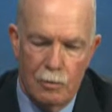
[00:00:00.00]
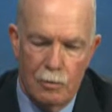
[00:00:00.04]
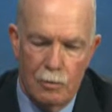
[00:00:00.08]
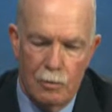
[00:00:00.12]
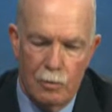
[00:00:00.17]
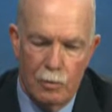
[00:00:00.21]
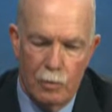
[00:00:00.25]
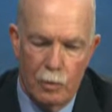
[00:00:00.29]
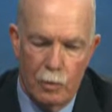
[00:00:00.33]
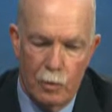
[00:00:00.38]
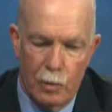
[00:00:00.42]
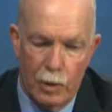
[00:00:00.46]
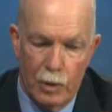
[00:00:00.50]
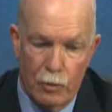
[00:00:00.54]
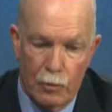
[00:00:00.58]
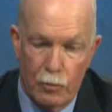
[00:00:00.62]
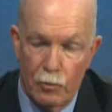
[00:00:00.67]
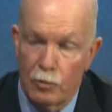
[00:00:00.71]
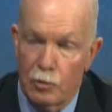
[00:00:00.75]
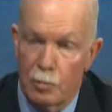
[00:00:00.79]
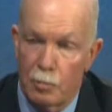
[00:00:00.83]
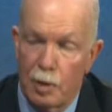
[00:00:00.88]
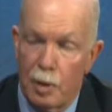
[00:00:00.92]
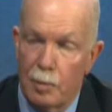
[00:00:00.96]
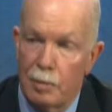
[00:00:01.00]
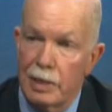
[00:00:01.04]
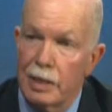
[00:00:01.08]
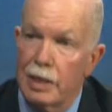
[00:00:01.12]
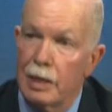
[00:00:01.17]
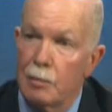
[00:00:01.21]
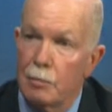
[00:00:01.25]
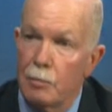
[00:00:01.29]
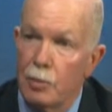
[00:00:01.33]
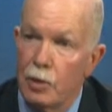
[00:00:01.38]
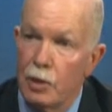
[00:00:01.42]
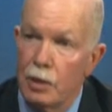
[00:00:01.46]
we went through some public
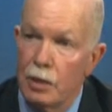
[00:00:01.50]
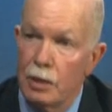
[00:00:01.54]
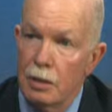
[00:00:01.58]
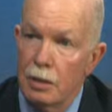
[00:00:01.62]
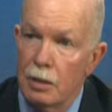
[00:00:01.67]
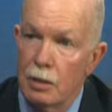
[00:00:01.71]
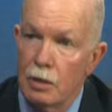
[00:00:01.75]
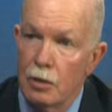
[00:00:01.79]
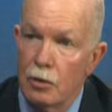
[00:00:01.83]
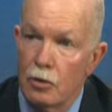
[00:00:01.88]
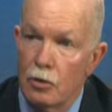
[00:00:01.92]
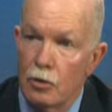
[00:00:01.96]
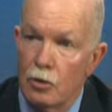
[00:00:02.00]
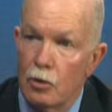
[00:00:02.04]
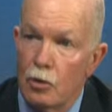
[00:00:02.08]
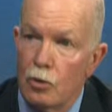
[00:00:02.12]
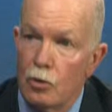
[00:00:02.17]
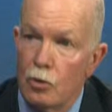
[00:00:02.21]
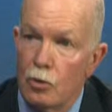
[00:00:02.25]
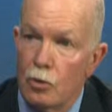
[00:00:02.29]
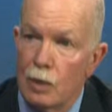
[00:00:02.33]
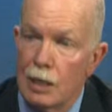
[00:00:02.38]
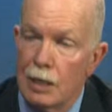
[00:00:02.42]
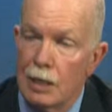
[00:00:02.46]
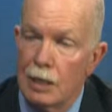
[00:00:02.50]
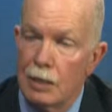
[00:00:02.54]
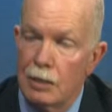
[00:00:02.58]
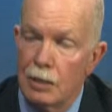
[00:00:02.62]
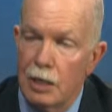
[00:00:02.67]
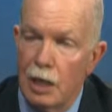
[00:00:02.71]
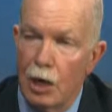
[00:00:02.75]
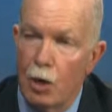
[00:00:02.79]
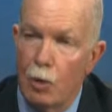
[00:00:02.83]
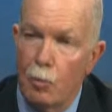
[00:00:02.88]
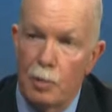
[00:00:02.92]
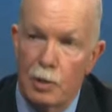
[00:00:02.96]
input to, uh,
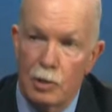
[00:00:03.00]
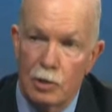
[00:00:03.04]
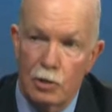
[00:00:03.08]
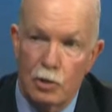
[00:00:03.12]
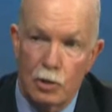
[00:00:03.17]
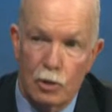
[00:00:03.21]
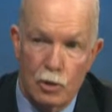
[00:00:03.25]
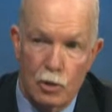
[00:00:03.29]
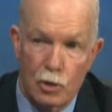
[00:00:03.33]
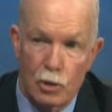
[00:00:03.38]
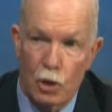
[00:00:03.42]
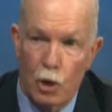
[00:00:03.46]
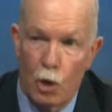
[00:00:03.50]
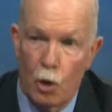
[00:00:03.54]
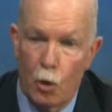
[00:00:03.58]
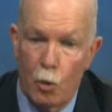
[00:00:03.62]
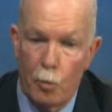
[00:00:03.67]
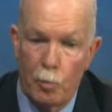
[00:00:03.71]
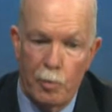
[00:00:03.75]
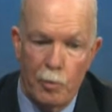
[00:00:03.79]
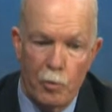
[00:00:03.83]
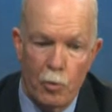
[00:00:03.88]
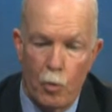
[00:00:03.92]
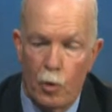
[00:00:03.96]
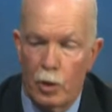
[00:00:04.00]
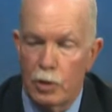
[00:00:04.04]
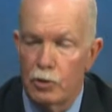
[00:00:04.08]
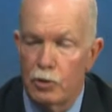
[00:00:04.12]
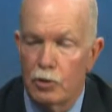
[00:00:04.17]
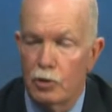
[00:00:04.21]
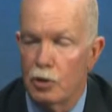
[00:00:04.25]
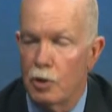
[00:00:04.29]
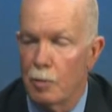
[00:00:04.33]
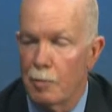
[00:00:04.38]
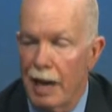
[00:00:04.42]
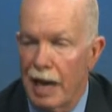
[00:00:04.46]
to help us scope what
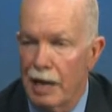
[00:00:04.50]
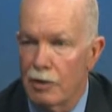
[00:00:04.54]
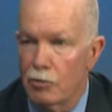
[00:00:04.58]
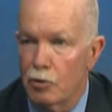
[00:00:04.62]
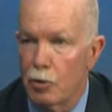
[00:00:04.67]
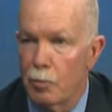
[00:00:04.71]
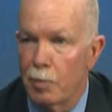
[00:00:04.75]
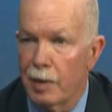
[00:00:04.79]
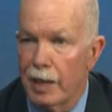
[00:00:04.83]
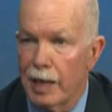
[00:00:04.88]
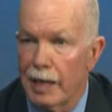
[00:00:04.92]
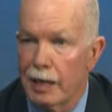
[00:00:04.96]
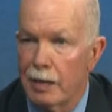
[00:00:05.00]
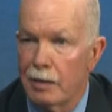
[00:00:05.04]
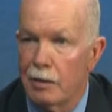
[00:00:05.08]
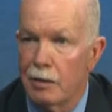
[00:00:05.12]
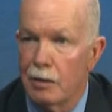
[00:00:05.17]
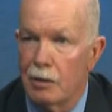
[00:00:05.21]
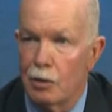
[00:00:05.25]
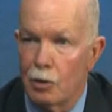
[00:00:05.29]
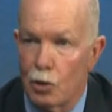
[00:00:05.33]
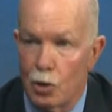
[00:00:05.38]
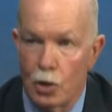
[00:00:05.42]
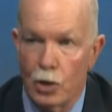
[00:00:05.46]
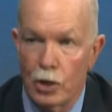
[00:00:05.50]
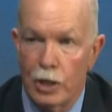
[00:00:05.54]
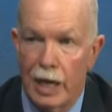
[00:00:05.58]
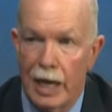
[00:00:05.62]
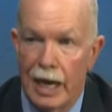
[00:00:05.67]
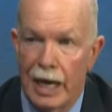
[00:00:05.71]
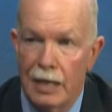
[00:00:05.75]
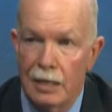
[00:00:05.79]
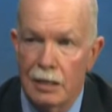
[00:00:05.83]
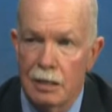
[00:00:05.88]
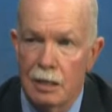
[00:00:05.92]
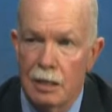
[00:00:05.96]
should the master plan look
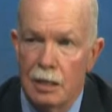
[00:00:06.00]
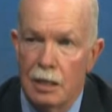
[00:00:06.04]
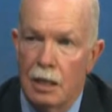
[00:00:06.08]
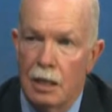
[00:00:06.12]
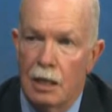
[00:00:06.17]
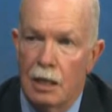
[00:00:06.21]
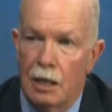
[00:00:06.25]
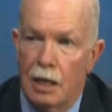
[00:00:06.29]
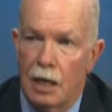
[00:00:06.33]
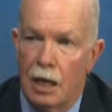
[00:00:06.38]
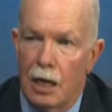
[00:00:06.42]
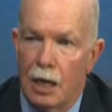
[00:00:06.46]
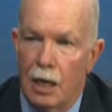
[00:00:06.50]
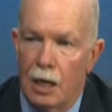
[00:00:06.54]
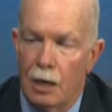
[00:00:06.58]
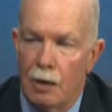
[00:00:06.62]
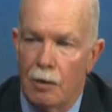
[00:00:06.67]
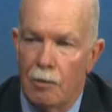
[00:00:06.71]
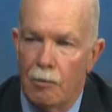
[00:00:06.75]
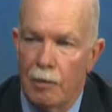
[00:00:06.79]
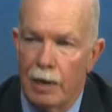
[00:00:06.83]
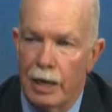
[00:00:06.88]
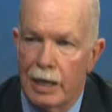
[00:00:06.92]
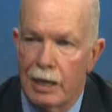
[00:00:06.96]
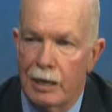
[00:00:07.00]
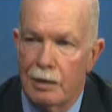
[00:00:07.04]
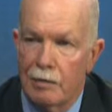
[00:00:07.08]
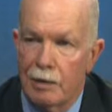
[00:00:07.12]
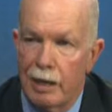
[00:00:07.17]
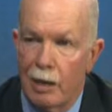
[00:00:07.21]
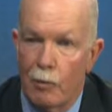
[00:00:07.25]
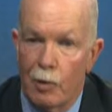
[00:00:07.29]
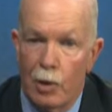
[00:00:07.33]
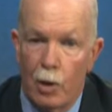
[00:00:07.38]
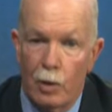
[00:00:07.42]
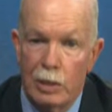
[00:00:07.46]
at. Uh, and,
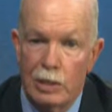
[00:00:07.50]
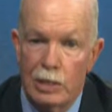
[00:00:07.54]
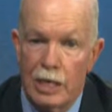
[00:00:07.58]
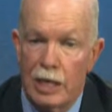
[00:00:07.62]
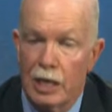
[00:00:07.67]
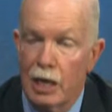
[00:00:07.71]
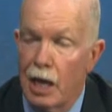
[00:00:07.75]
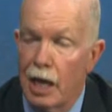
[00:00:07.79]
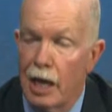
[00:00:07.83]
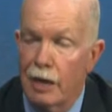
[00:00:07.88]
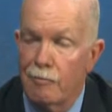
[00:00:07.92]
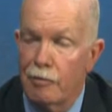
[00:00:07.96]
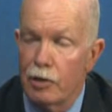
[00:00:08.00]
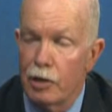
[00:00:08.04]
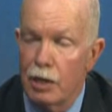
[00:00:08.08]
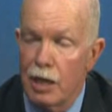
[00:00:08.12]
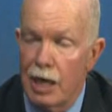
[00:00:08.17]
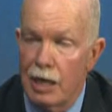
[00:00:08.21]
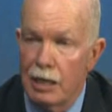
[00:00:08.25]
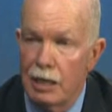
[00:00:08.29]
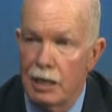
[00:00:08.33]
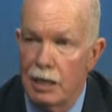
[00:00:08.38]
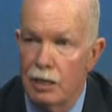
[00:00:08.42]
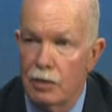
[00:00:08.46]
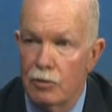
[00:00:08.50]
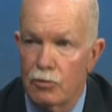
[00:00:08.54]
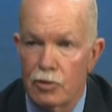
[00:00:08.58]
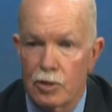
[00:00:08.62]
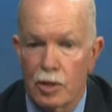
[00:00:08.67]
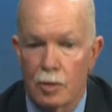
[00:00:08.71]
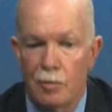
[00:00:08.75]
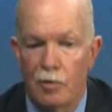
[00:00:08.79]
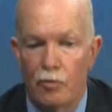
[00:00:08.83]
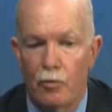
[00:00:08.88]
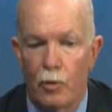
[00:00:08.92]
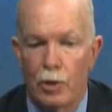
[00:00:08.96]
and we always get a lot of good ideas,
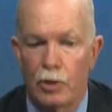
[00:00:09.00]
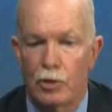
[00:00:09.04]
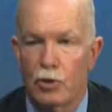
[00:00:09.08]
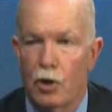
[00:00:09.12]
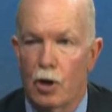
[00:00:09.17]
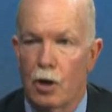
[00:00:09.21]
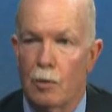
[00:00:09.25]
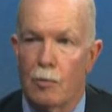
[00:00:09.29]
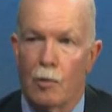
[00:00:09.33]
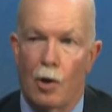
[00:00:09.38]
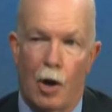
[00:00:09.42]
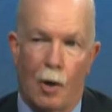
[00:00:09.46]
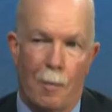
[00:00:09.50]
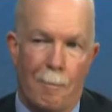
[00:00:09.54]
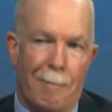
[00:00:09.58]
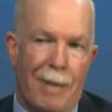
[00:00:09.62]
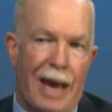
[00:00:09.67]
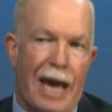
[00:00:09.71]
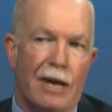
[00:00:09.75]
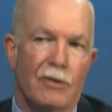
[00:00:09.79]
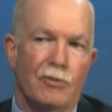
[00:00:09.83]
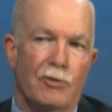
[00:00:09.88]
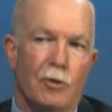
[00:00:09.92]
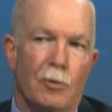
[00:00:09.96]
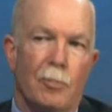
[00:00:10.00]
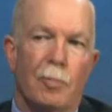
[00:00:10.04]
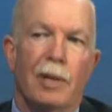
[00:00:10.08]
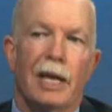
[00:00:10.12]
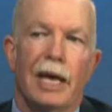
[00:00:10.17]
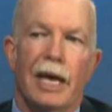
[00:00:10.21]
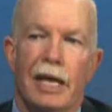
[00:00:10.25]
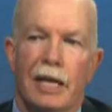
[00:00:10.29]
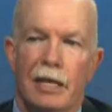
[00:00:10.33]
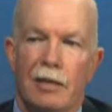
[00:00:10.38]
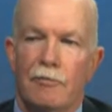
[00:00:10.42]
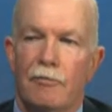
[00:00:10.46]
some of which are, are master
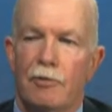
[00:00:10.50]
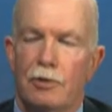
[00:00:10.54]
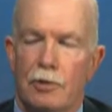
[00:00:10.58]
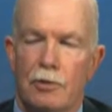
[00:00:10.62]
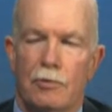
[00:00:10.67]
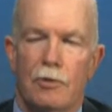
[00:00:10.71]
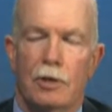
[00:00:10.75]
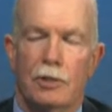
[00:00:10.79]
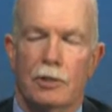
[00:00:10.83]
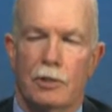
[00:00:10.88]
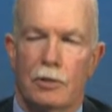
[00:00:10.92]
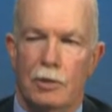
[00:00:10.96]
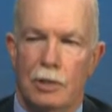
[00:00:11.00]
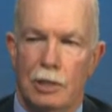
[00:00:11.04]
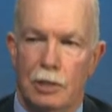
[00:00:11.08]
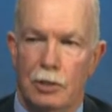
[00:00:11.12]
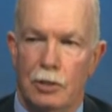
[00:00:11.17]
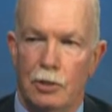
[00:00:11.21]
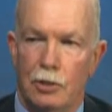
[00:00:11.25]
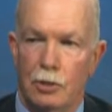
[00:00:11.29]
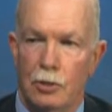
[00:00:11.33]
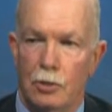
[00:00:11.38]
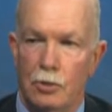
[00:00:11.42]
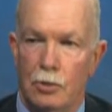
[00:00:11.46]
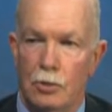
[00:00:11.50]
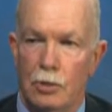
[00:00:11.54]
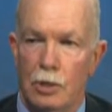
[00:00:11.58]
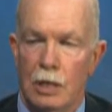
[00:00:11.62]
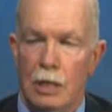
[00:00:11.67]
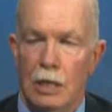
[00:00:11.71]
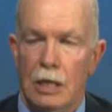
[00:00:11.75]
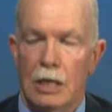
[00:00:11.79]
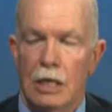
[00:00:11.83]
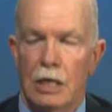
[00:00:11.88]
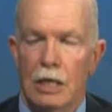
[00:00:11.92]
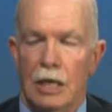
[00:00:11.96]
plan infrastructure issues,
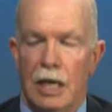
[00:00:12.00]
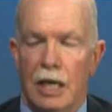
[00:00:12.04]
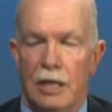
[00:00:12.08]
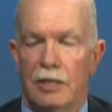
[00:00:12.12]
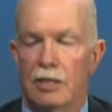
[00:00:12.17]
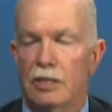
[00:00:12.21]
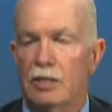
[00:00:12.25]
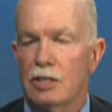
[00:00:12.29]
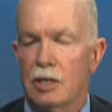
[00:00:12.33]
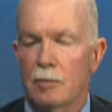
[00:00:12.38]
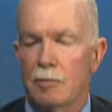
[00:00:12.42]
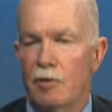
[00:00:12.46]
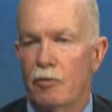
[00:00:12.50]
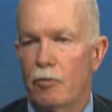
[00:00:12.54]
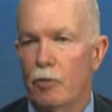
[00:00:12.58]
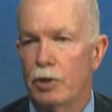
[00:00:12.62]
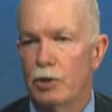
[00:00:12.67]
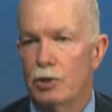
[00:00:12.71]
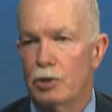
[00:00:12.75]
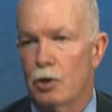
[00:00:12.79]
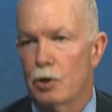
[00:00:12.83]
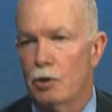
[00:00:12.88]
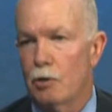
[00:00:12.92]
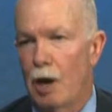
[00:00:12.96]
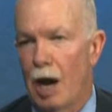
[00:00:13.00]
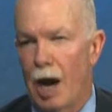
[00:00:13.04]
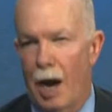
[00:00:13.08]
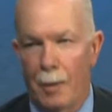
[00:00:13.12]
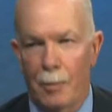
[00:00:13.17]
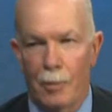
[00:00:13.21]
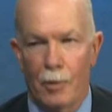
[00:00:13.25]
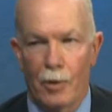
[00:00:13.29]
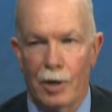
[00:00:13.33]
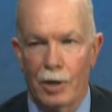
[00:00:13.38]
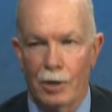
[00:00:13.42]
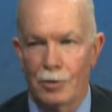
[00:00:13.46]
and then some of which are
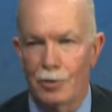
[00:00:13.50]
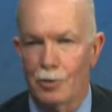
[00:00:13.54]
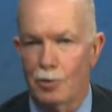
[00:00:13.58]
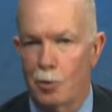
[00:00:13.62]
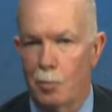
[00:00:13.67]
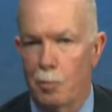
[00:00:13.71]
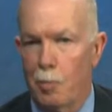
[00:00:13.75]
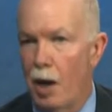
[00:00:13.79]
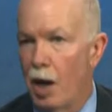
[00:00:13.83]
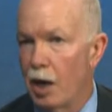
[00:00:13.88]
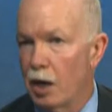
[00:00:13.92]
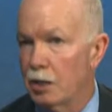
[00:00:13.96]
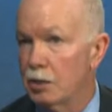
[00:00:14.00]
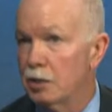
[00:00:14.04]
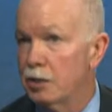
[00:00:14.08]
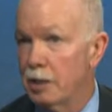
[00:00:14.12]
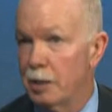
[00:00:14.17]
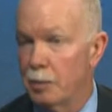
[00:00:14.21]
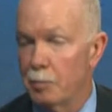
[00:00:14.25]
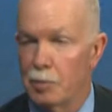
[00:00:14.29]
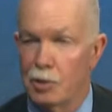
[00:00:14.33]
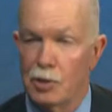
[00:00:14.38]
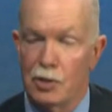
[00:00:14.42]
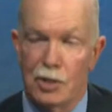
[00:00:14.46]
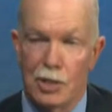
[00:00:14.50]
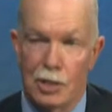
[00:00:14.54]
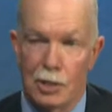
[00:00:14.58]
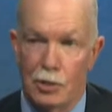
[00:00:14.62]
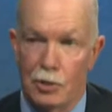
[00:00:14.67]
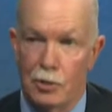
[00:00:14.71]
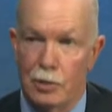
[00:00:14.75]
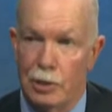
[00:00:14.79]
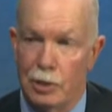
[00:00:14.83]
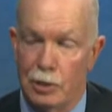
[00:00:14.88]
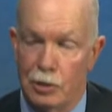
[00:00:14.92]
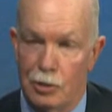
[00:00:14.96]
operational policy and
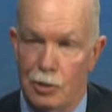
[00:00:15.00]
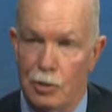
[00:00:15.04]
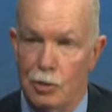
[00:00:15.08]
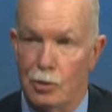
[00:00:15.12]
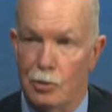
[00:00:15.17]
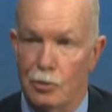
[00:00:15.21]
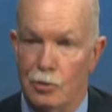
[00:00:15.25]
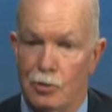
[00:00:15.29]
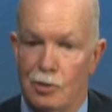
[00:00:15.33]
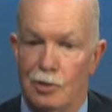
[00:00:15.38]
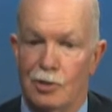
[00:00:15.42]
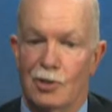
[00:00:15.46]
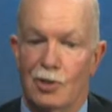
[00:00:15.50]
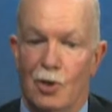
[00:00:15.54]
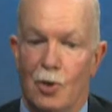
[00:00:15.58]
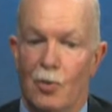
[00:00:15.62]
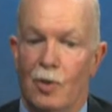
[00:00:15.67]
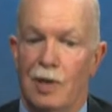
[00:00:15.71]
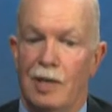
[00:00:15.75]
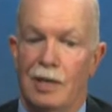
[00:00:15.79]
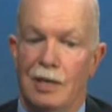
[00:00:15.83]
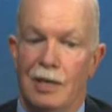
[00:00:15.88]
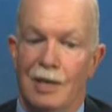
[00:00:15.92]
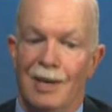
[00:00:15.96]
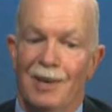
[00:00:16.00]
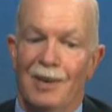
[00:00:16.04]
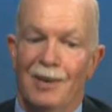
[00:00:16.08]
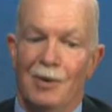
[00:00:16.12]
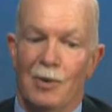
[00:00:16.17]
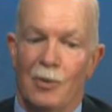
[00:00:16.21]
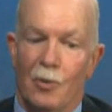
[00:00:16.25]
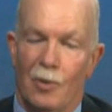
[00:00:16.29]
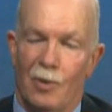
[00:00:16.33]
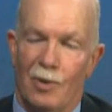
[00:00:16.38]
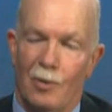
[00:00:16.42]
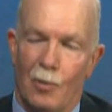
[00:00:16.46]
procedure issues. And so we,
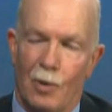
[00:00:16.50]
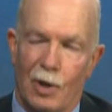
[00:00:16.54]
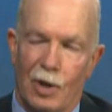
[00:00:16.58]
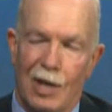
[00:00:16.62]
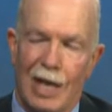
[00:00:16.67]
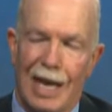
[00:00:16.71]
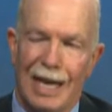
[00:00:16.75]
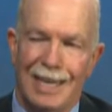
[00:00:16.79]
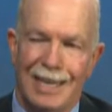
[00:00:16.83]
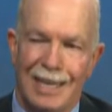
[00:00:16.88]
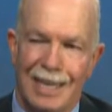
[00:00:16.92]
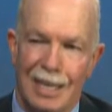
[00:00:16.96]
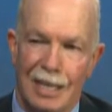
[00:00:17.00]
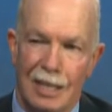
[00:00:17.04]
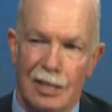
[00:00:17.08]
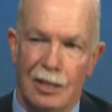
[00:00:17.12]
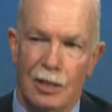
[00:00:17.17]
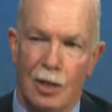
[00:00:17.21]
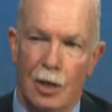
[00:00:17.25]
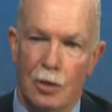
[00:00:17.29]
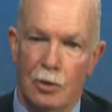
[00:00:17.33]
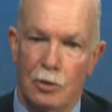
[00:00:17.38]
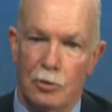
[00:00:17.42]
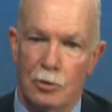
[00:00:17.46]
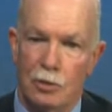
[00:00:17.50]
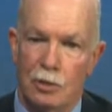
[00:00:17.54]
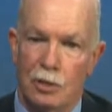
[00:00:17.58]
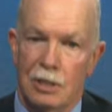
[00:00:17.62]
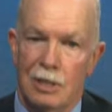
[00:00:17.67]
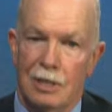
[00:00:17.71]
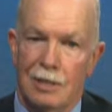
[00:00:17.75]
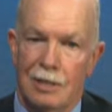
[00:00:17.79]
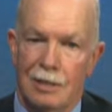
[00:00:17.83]
we're, we're glad to get those.